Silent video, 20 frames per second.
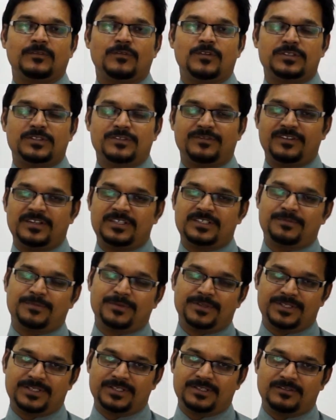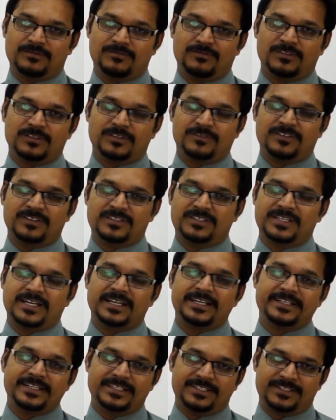was the first person, for the first
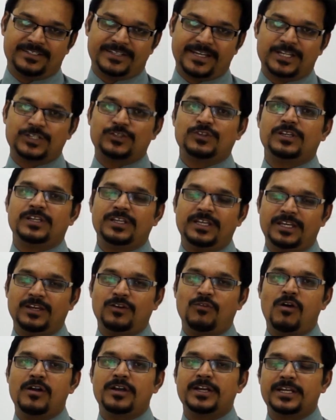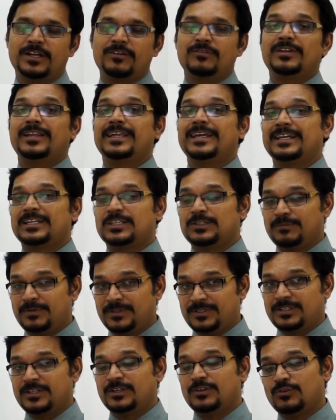scientist. Actually, he quantitatively
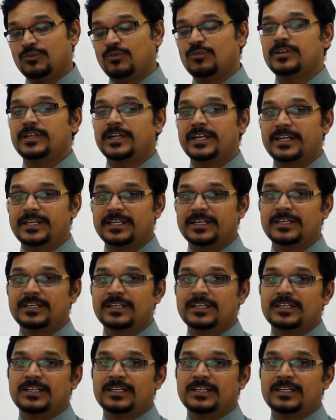expressed and told that uh,